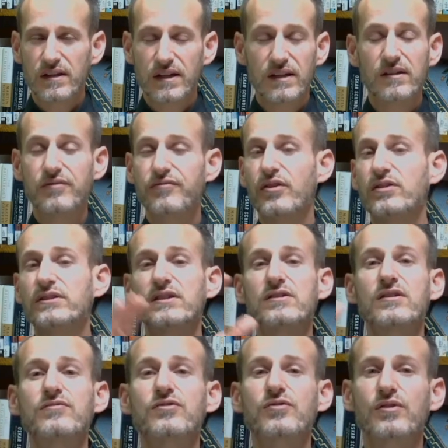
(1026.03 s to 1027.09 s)
in the fullness
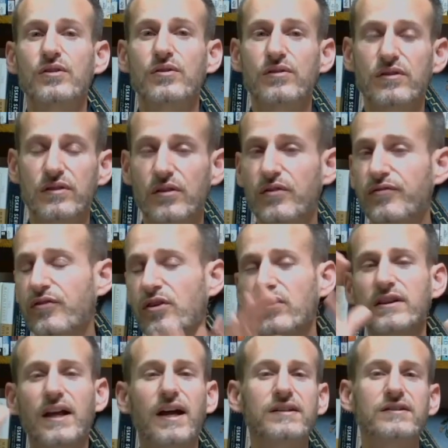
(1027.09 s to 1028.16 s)
of truth, the full
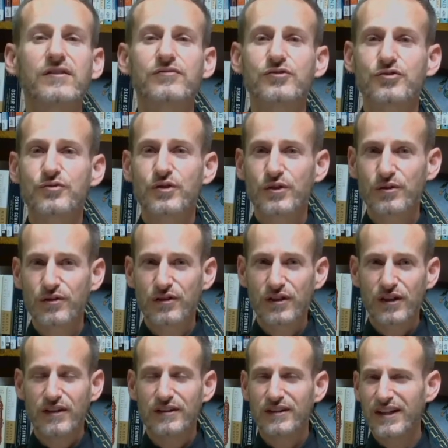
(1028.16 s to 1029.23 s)
light of truth.
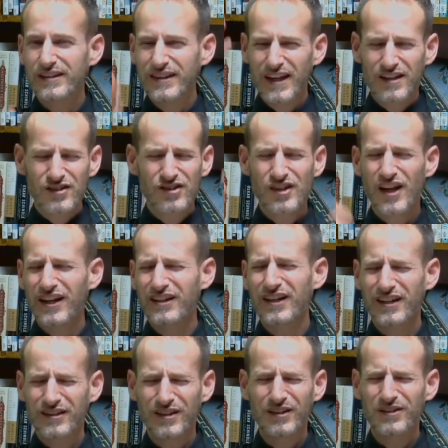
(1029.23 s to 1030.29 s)
Let that shine
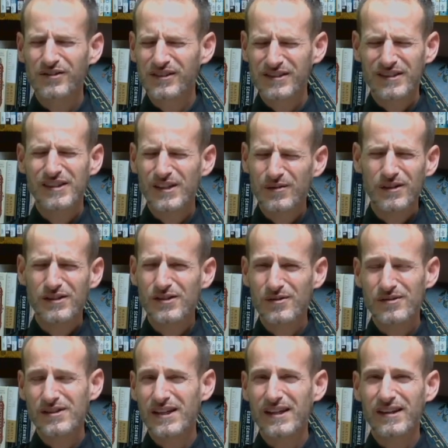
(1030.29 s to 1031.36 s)
on you and see what you
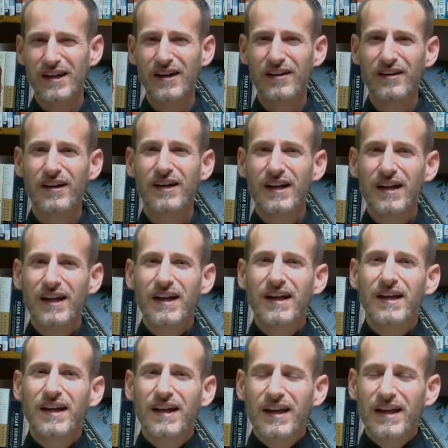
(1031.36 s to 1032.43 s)
see there.
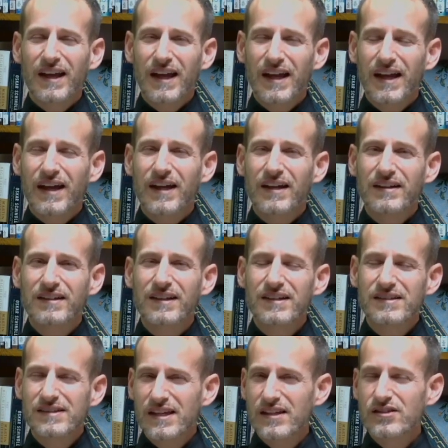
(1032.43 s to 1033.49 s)
And
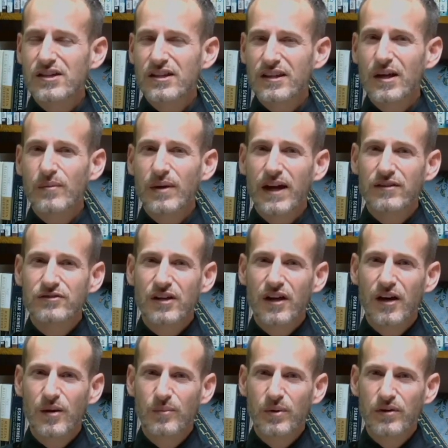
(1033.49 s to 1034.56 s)
he's teaching them how to
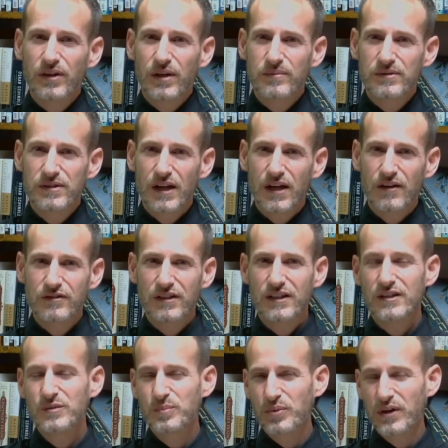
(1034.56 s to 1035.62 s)
humble themselves, and
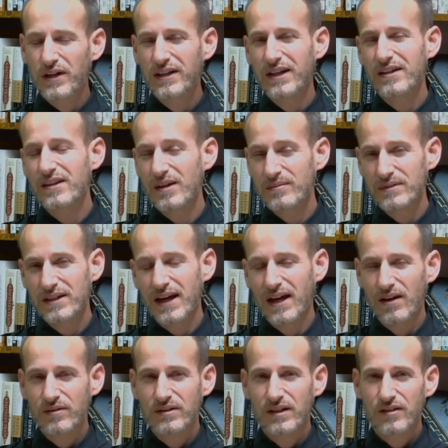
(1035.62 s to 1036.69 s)
he's bringing them
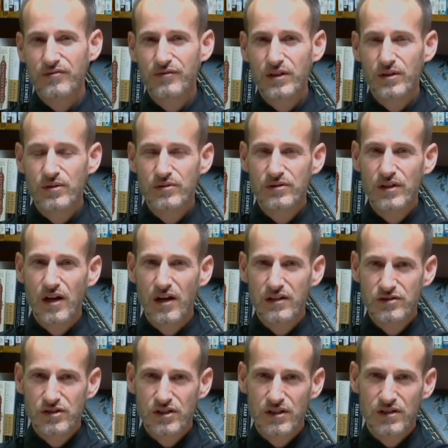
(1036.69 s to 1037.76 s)
down a few
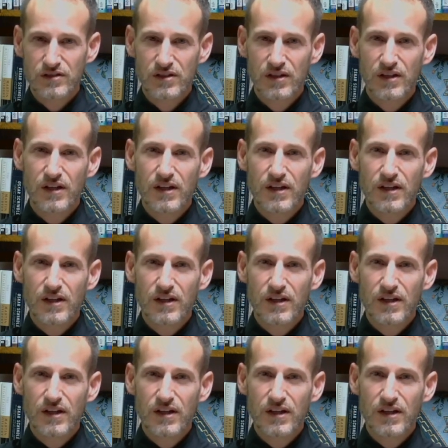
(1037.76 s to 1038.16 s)
notches.